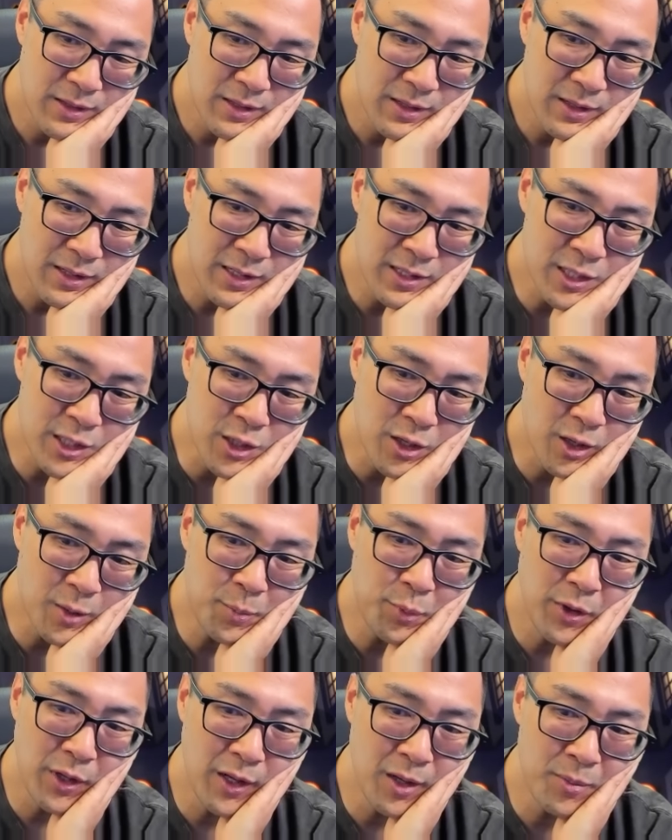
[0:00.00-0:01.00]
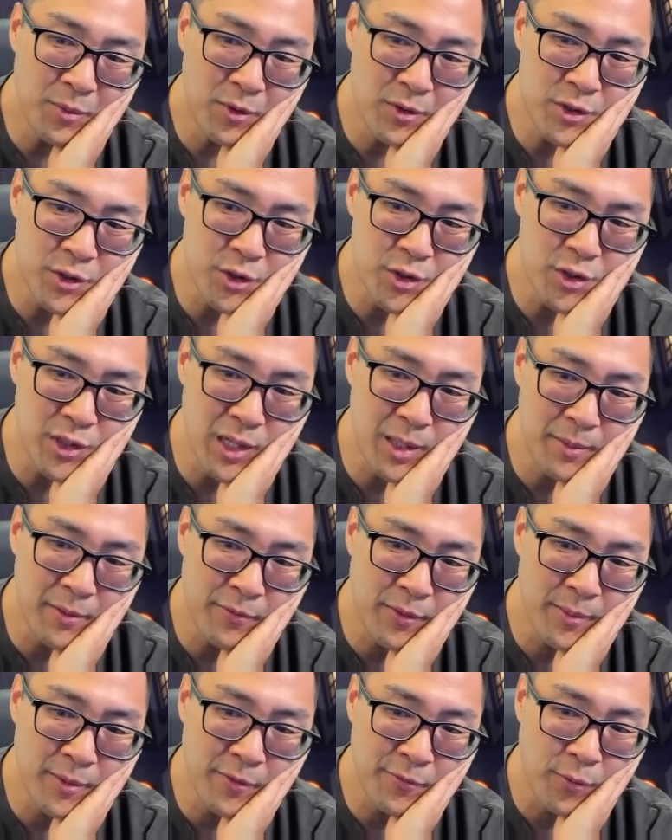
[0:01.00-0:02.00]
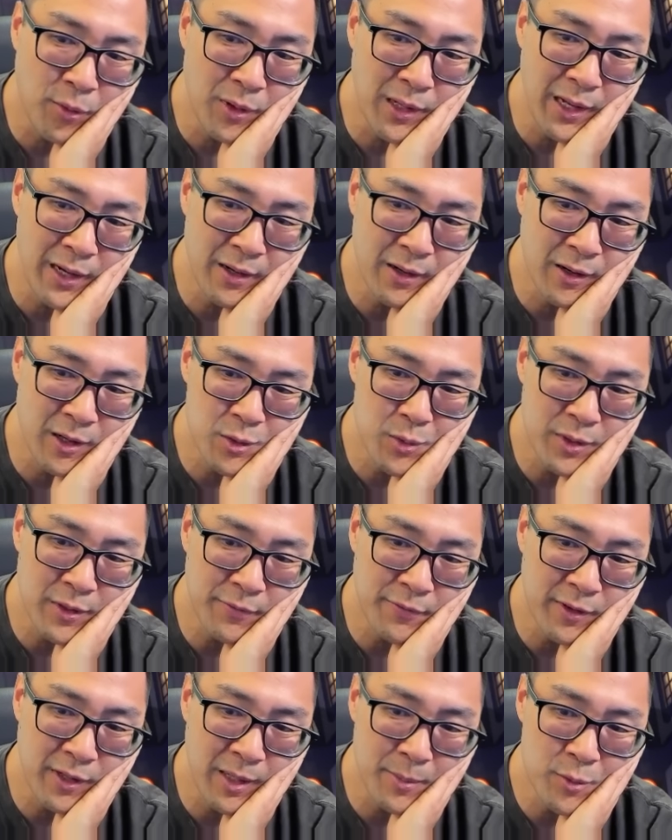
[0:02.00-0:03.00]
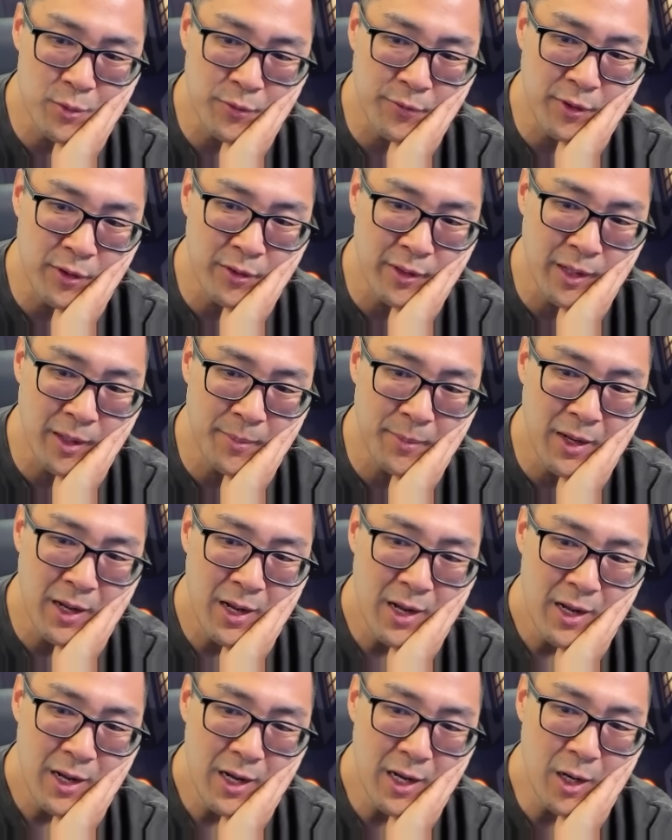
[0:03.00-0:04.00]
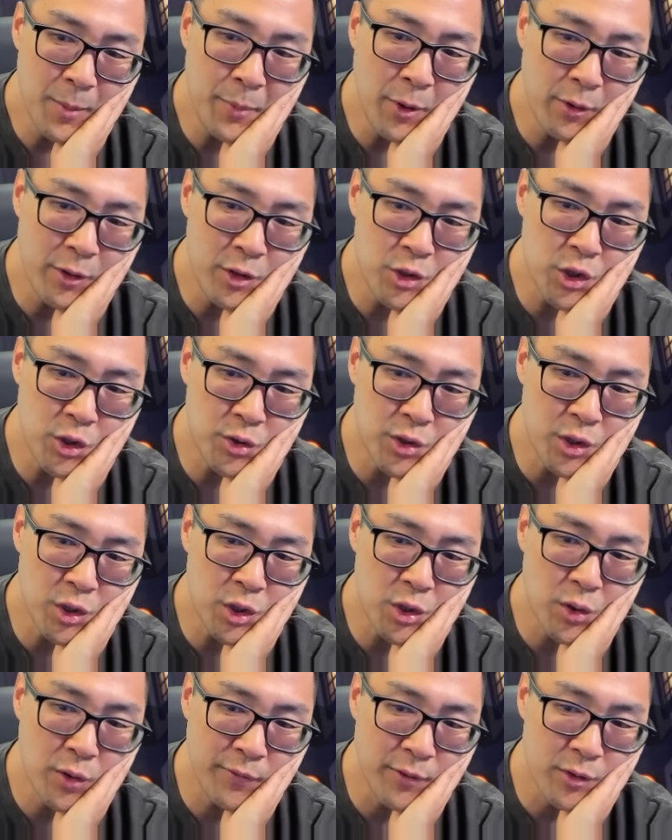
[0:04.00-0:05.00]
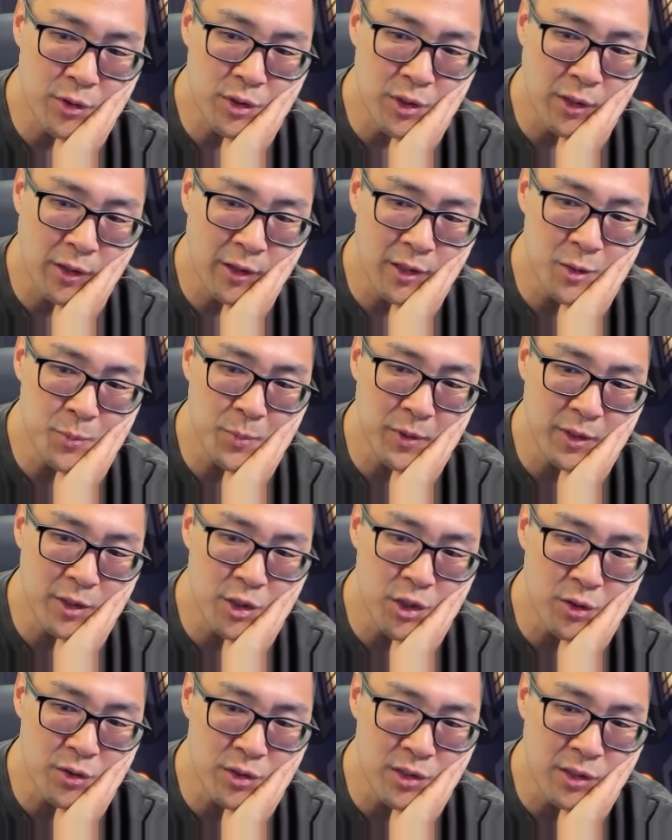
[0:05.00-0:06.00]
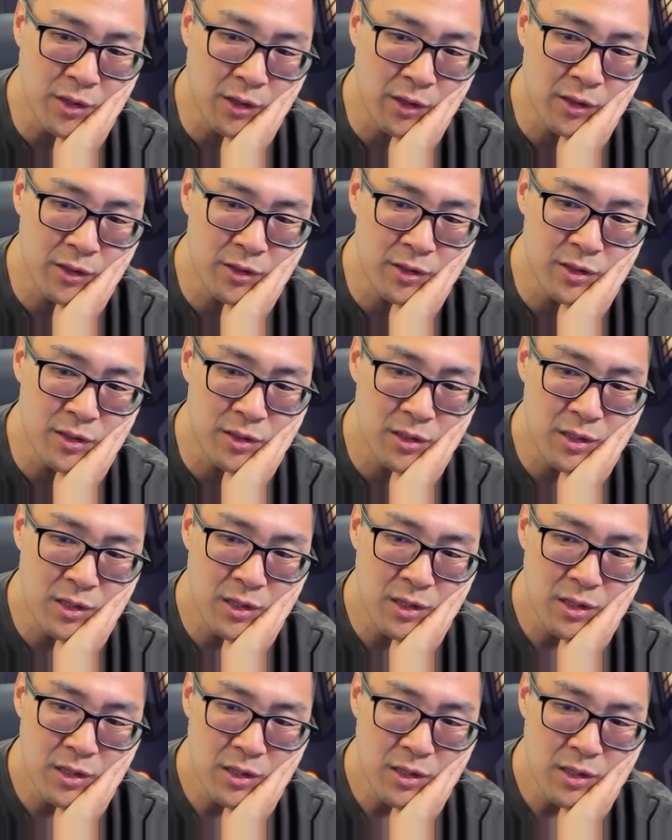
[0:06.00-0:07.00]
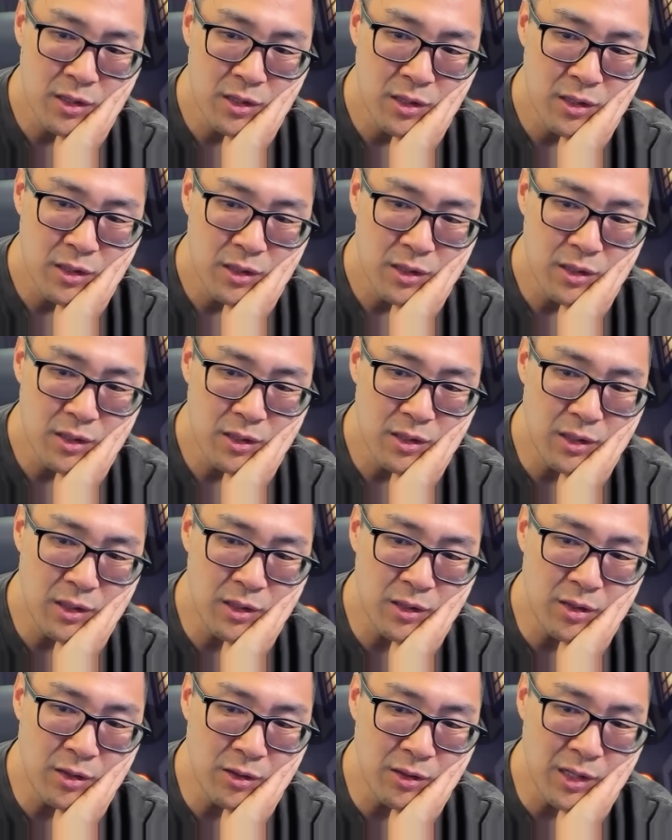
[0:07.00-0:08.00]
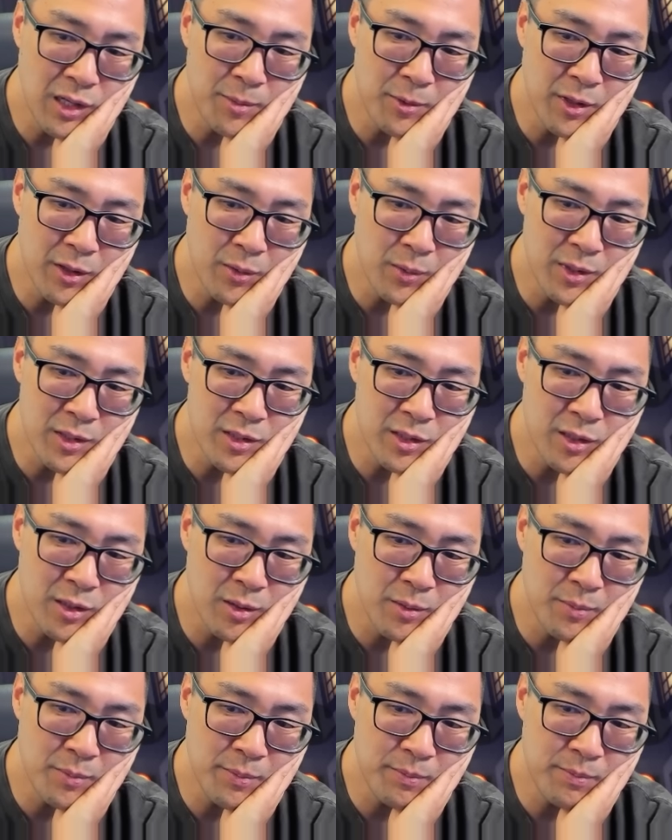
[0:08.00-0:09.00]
Is this card playable? Search your library for the 4 land cards with different names, reveal them. An opponent chooses 2 of those cards. Put the chosen cards into your library and the rest into the